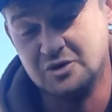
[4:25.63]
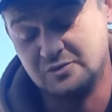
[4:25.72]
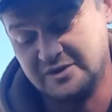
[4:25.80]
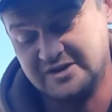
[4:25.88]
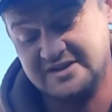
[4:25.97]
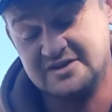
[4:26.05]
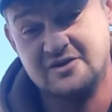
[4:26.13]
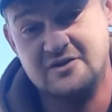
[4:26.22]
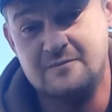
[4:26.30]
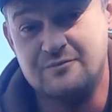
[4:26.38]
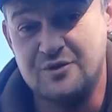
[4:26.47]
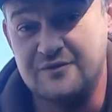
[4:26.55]
which is going to
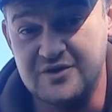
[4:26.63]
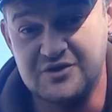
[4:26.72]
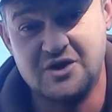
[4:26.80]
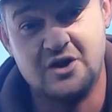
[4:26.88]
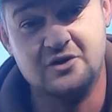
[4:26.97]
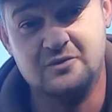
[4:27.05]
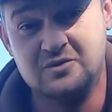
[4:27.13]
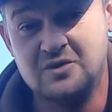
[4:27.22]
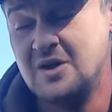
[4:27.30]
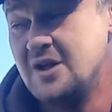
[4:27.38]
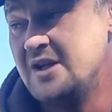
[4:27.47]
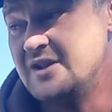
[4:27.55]
improve the soil.
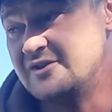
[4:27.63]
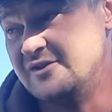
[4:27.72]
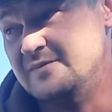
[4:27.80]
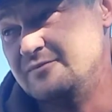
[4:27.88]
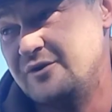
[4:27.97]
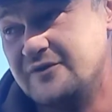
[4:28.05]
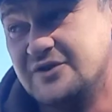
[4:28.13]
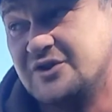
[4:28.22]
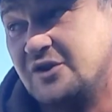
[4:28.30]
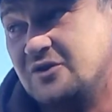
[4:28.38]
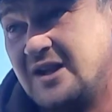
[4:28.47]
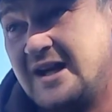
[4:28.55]
It's going to improve the
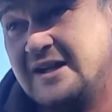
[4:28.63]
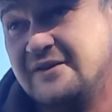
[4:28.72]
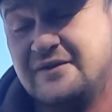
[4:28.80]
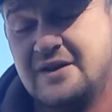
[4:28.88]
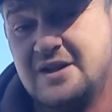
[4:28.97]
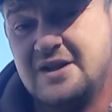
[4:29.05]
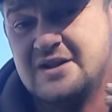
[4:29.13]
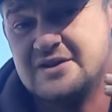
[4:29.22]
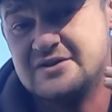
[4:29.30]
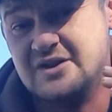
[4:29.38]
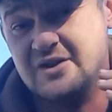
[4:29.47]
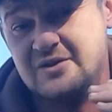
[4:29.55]
soil life.
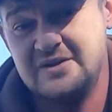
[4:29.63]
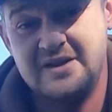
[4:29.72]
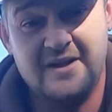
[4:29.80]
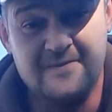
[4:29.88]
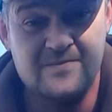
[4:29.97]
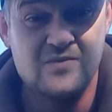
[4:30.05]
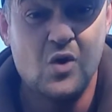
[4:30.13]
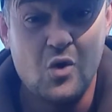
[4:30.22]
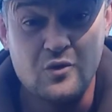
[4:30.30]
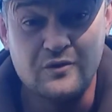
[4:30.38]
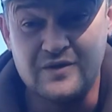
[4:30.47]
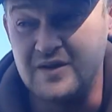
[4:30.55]
So yeah,
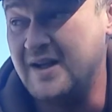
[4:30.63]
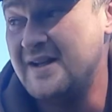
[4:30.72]
hopefully